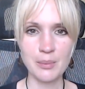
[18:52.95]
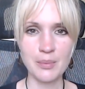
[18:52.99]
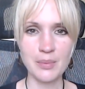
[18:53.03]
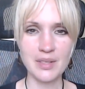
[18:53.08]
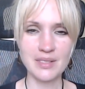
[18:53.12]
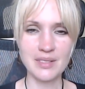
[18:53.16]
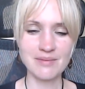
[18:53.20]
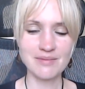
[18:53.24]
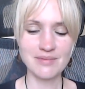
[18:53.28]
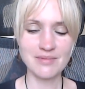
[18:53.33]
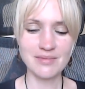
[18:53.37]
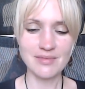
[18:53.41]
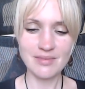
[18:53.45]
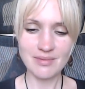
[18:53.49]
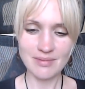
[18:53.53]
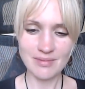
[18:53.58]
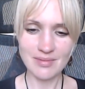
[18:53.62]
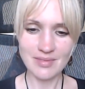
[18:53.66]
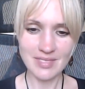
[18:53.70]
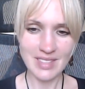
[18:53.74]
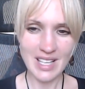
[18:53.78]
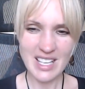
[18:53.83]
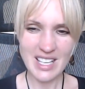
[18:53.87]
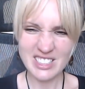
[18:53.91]
But
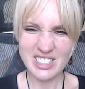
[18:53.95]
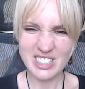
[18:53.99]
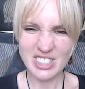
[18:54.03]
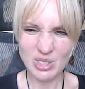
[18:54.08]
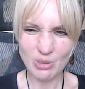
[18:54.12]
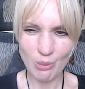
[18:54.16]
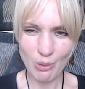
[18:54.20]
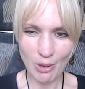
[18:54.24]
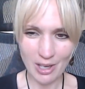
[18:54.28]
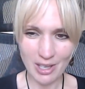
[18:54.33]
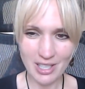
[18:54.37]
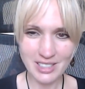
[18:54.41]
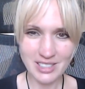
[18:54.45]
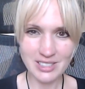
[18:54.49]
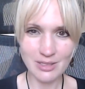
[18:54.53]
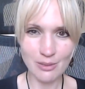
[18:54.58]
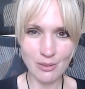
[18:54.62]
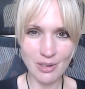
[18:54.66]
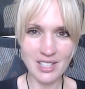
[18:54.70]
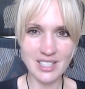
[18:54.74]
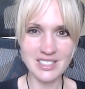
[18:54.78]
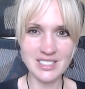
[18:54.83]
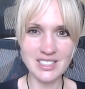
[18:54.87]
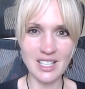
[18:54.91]
that's just words.
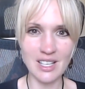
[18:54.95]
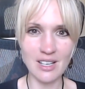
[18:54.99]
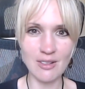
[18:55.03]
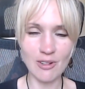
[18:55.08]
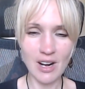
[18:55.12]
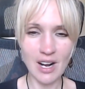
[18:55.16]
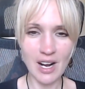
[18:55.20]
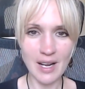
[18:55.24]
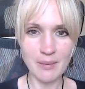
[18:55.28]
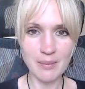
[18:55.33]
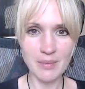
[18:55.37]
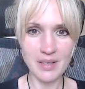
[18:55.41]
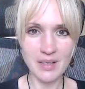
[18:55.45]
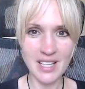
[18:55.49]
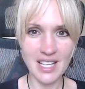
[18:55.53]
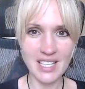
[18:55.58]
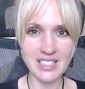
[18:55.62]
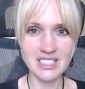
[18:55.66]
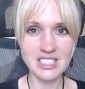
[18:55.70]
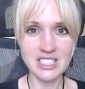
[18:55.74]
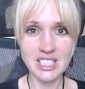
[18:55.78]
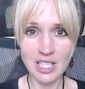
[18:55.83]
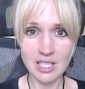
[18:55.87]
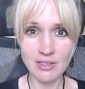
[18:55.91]
The words aren't right, but
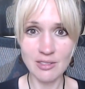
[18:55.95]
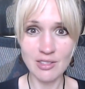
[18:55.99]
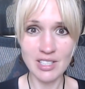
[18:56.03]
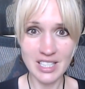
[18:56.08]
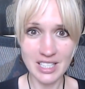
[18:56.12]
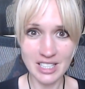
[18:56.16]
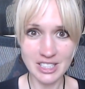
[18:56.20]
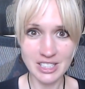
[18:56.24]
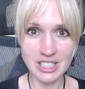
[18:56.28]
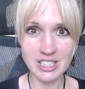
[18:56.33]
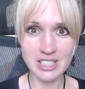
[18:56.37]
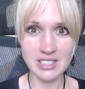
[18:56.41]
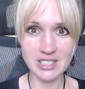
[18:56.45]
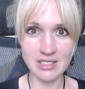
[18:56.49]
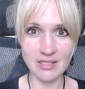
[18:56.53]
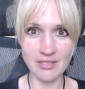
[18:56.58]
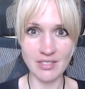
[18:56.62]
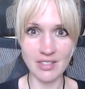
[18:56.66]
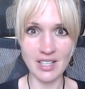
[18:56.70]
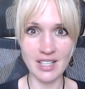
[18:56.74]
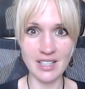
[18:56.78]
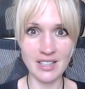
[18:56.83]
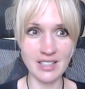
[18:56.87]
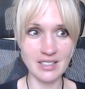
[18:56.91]
that's generally the gist of it.